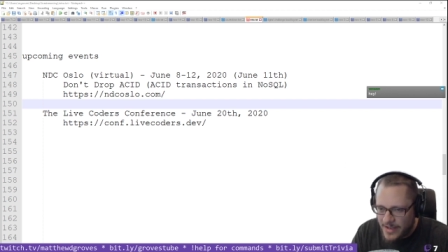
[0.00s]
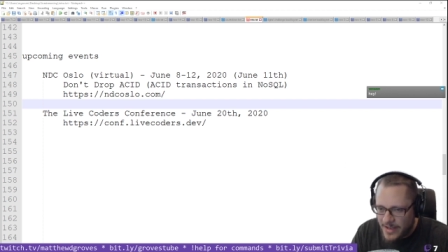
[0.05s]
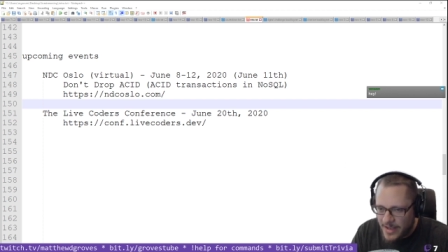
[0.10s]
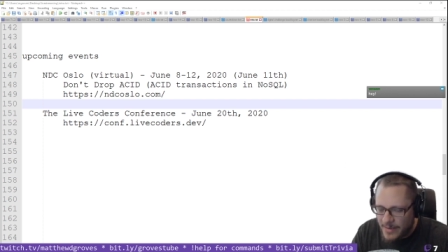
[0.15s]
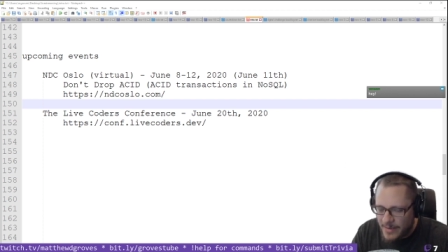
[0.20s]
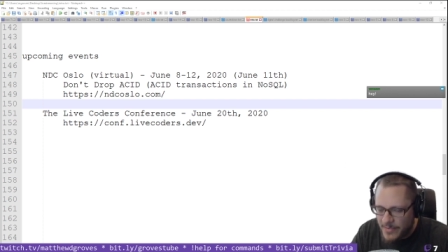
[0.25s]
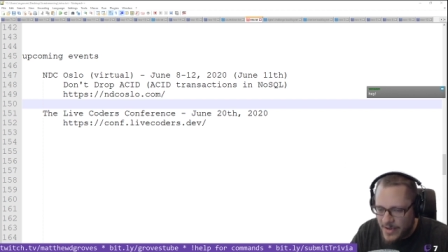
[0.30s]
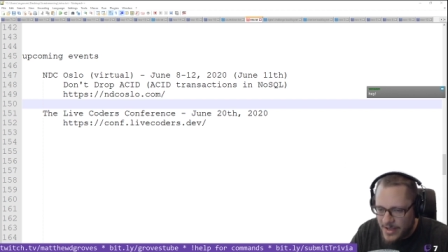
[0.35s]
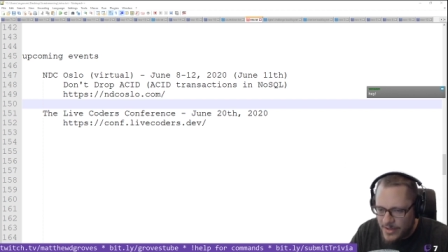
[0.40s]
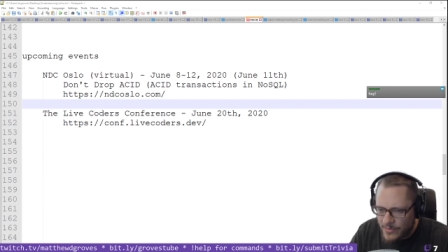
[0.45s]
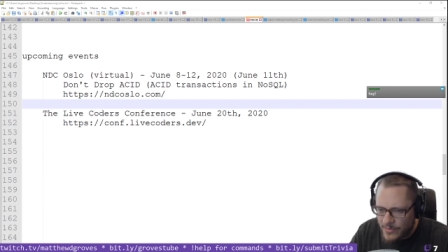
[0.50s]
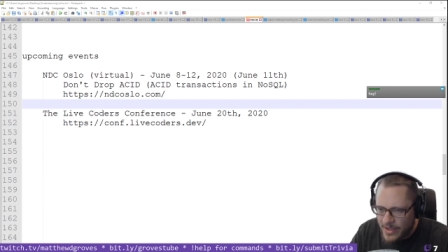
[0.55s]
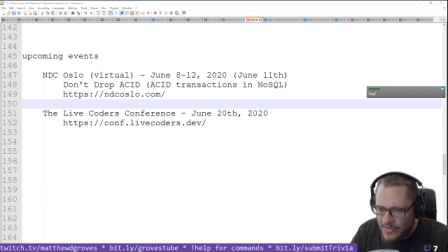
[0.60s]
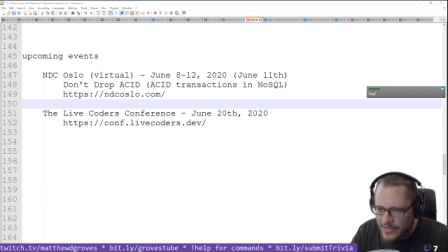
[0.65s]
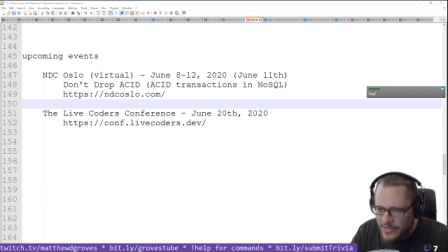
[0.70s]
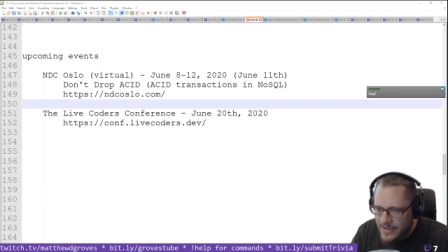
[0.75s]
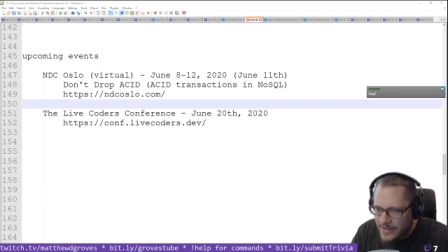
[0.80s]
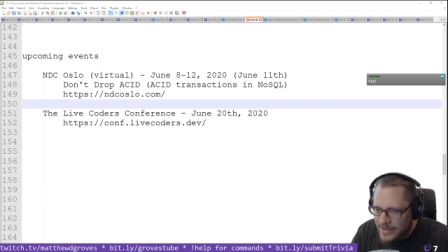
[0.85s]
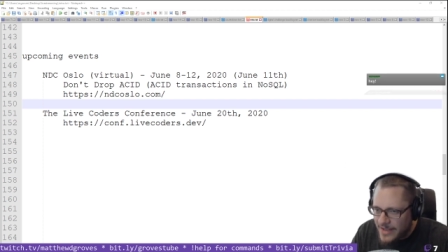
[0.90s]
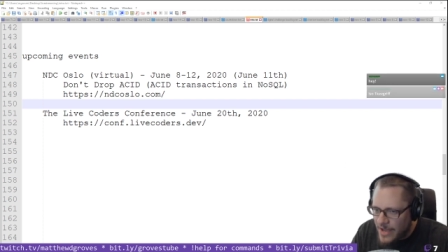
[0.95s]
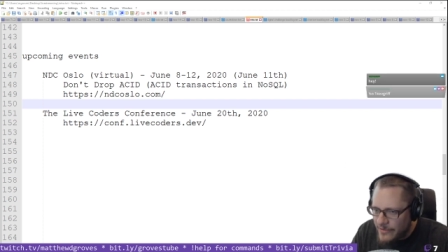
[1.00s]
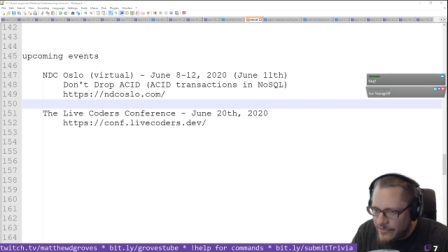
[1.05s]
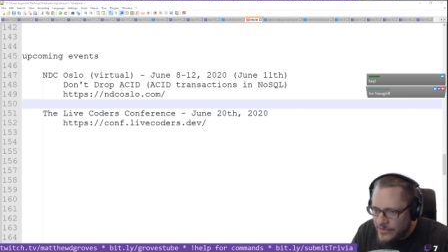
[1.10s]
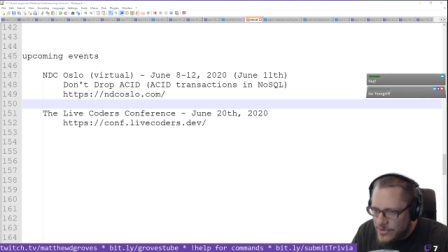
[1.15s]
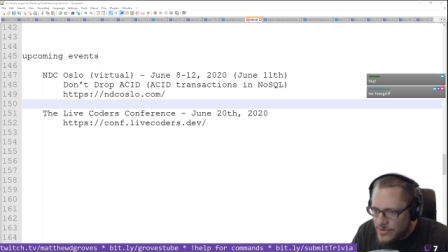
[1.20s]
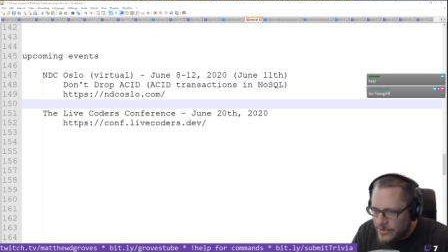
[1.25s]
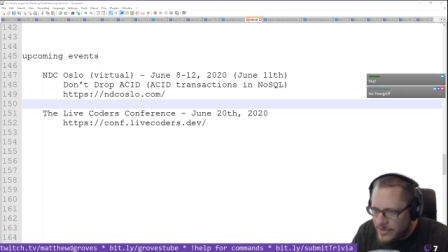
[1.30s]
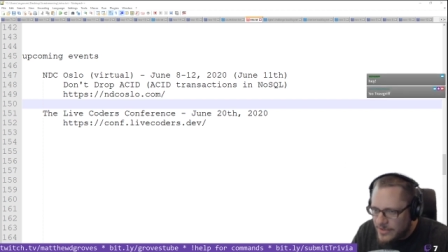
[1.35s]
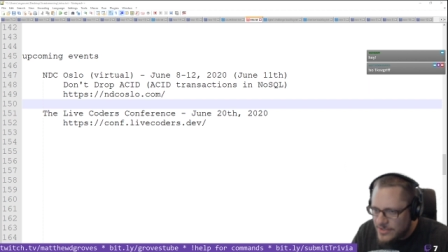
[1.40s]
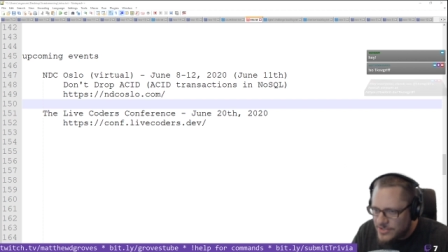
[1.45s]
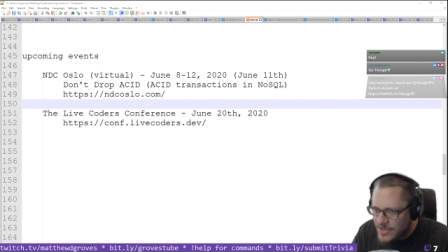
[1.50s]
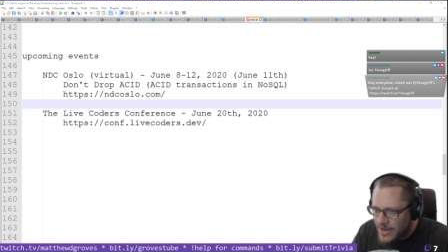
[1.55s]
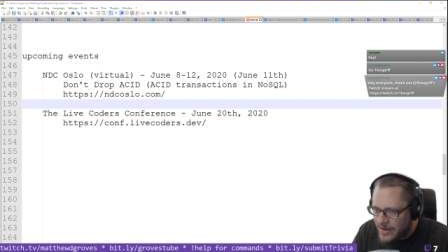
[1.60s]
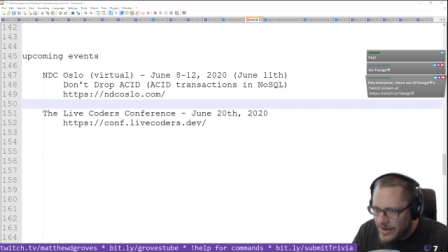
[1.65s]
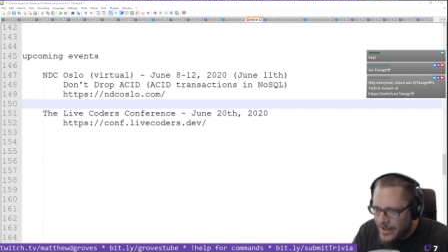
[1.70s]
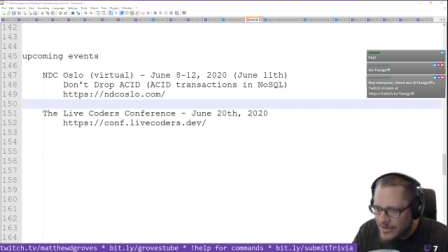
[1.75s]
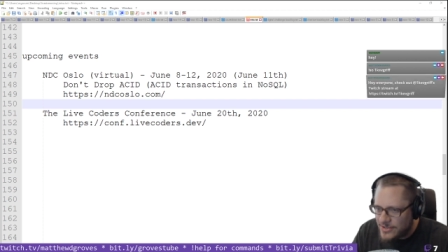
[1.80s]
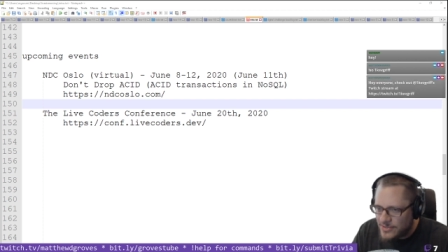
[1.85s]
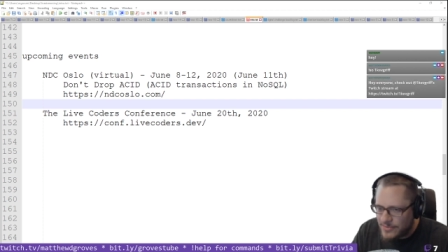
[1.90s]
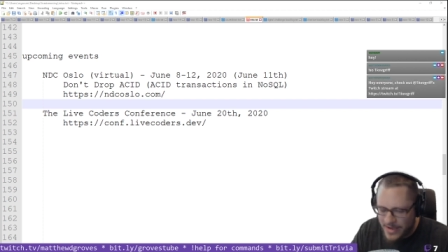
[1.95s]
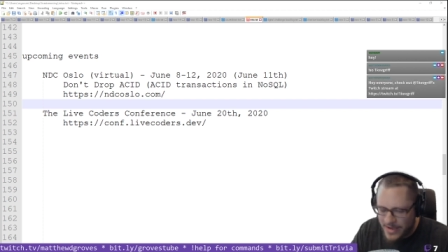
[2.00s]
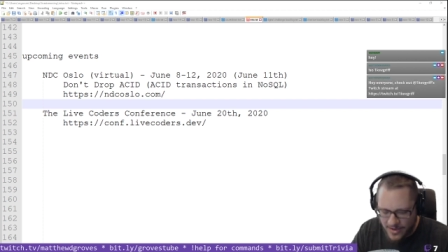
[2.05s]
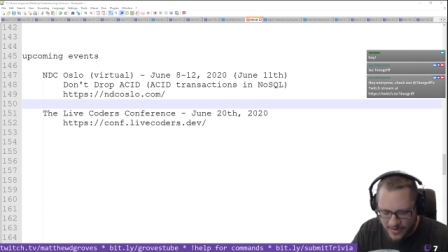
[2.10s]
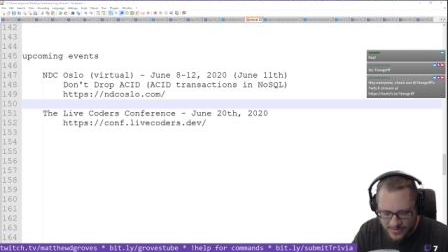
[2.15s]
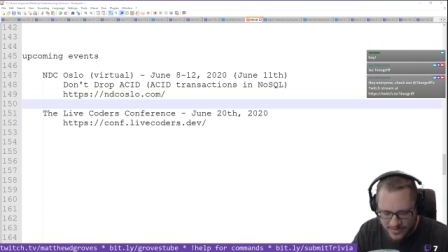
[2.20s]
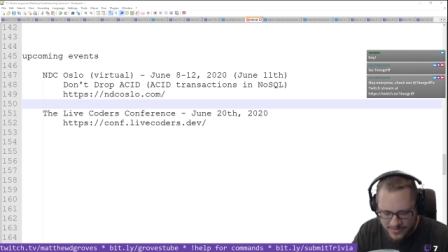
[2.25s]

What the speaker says: By the way, I think Calvin, you can shout out as well.